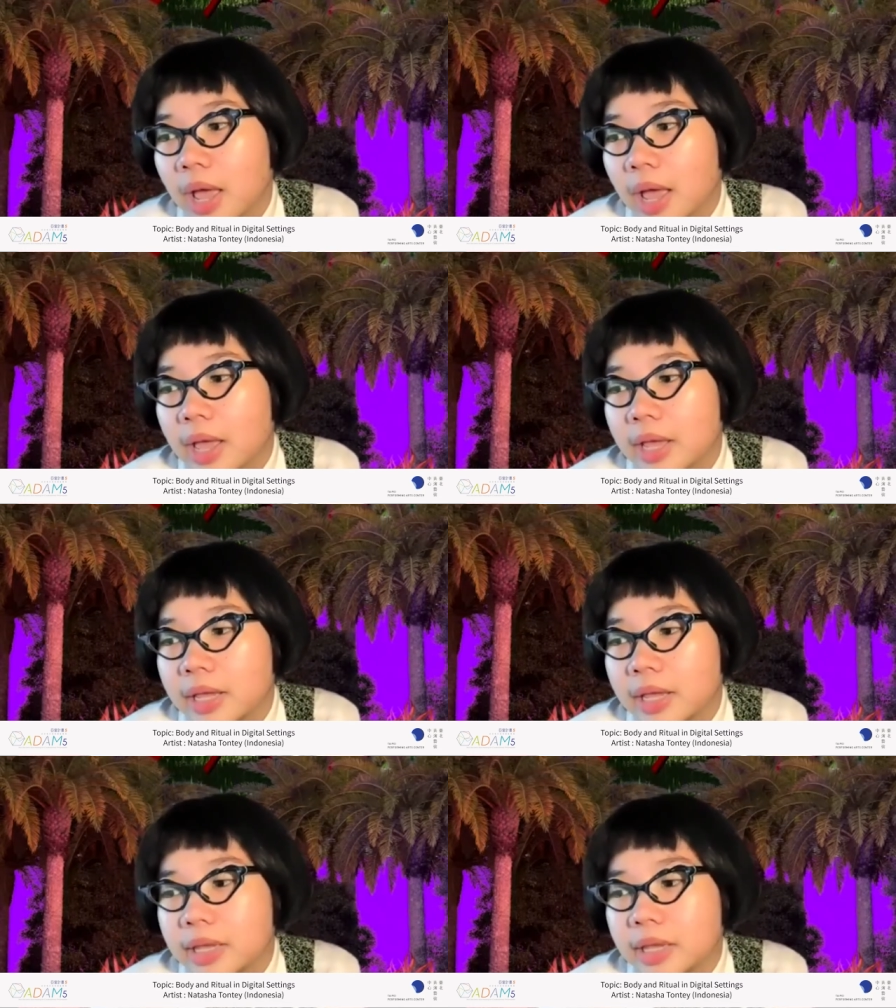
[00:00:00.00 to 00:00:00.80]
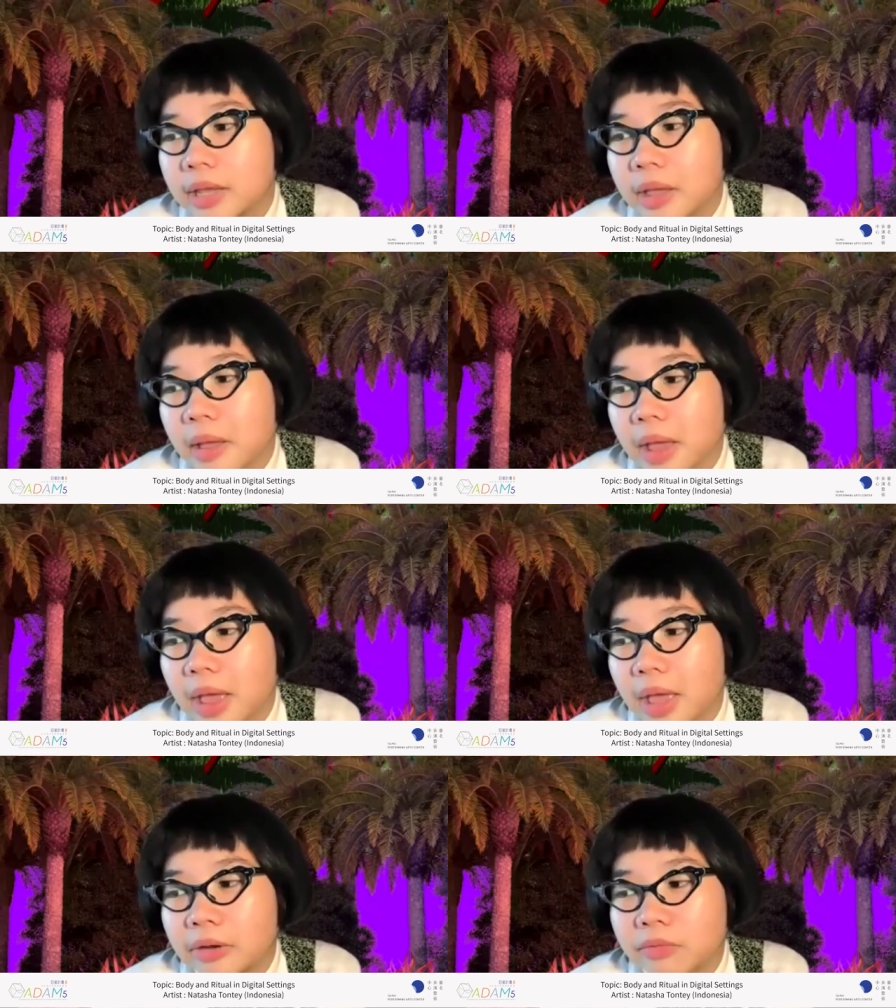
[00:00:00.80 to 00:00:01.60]

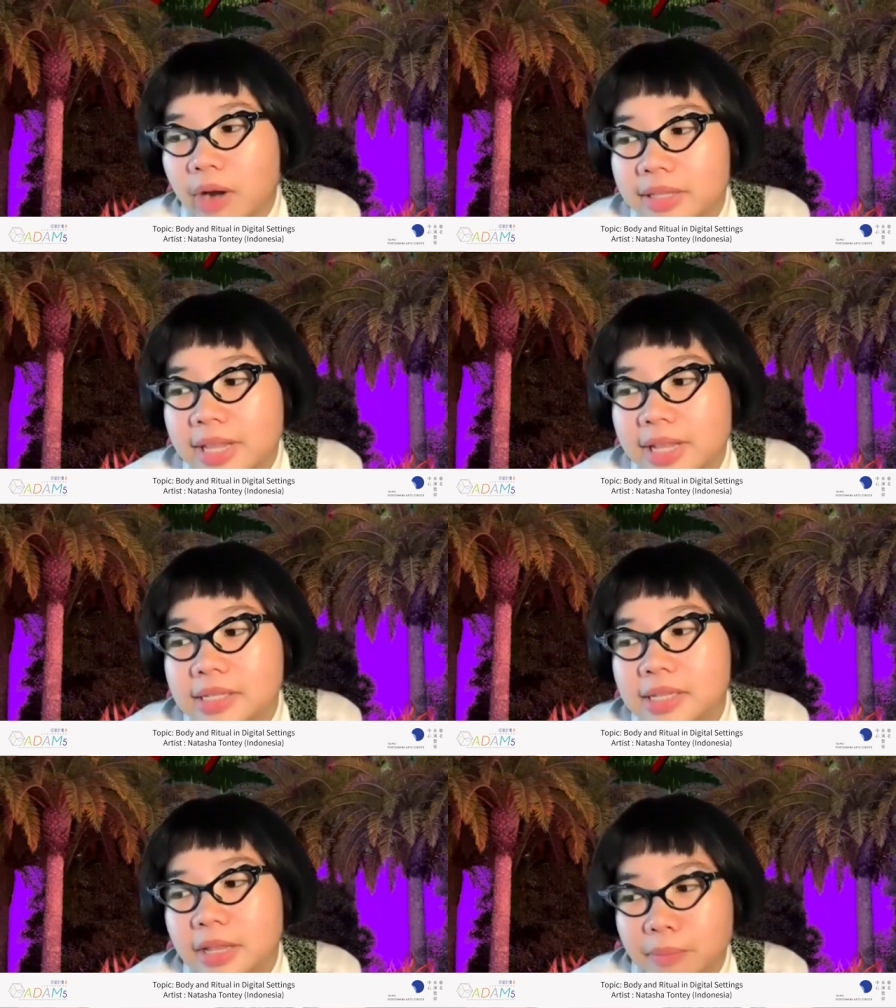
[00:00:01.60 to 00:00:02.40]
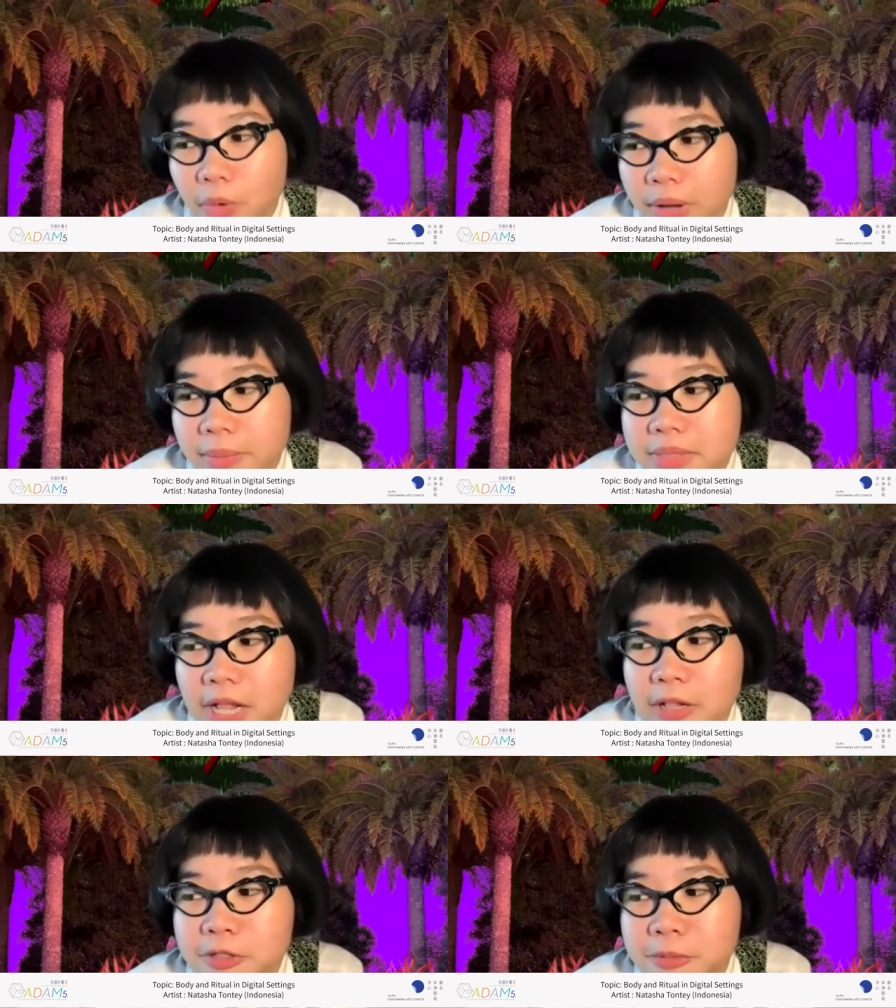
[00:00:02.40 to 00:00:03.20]
Writings and poems
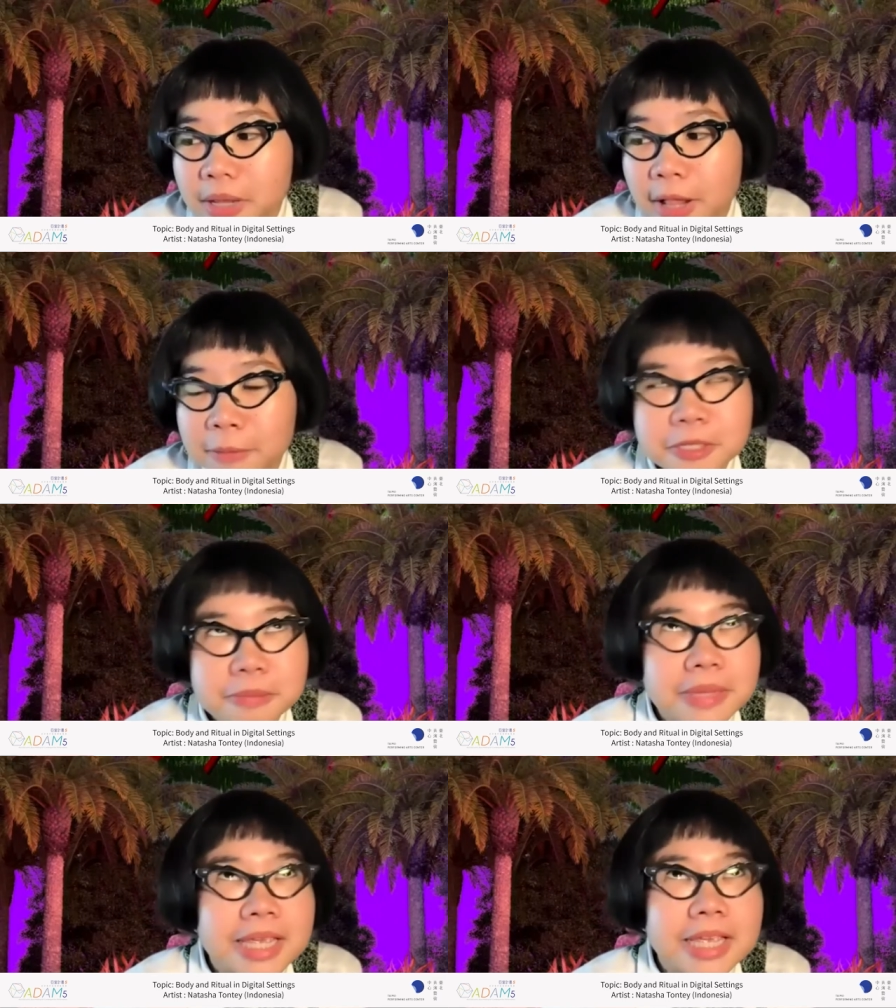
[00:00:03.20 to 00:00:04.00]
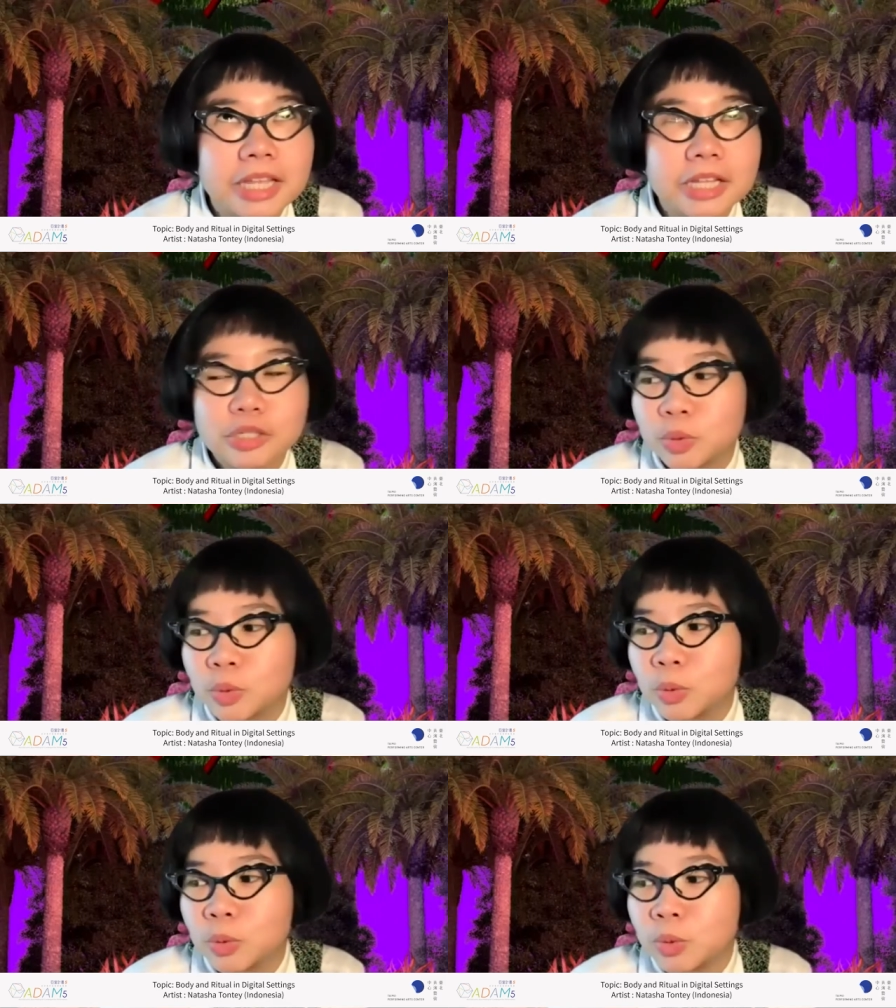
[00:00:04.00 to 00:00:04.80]
helps me to